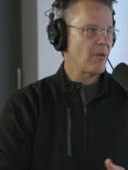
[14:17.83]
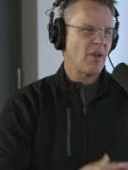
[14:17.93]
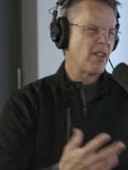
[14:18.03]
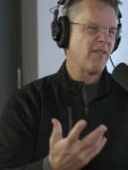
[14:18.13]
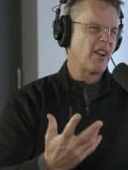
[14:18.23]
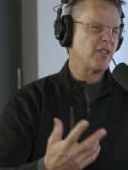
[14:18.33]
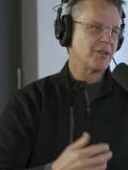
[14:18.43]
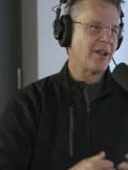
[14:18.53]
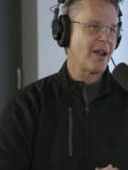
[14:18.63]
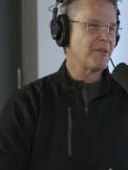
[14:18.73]
and whether the
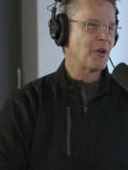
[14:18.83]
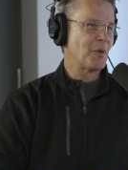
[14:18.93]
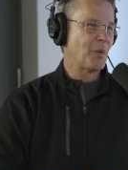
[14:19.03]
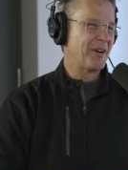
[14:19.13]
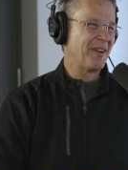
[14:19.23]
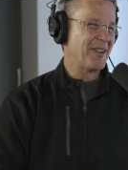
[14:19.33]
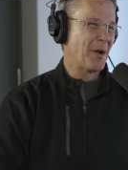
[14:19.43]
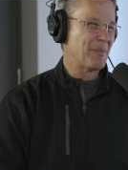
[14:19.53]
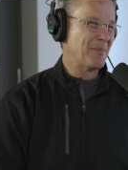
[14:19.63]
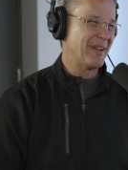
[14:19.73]
veterans or not you know we are here to
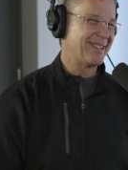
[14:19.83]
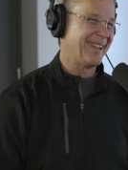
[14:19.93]
help you but